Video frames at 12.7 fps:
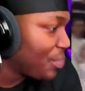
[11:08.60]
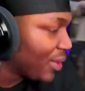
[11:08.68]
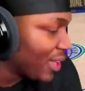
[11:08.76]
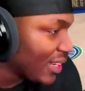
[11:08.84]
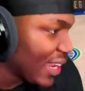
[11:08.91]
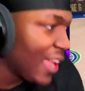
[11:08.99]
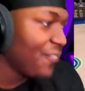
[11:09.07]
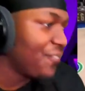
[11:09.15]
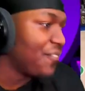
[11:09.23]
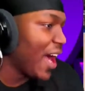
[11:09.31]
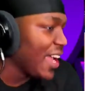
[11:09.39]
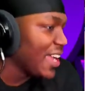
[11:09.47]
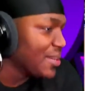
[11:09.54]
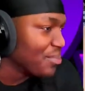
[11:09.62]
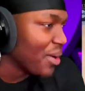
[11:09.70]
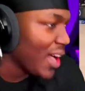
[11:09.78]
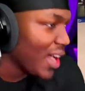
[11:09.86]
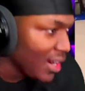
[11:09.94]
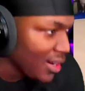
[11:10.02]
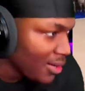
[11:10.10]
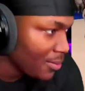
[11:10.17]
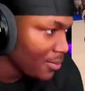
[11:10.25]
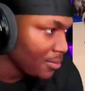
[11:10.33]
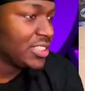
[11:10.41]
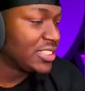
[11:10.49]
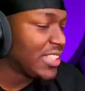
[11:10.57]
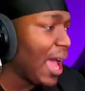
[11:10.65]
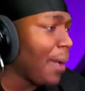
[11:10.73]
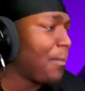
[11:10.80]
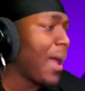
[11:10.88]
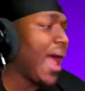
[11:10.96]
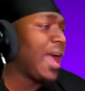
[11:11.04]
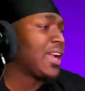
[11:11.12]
They fighting, bro. Step back.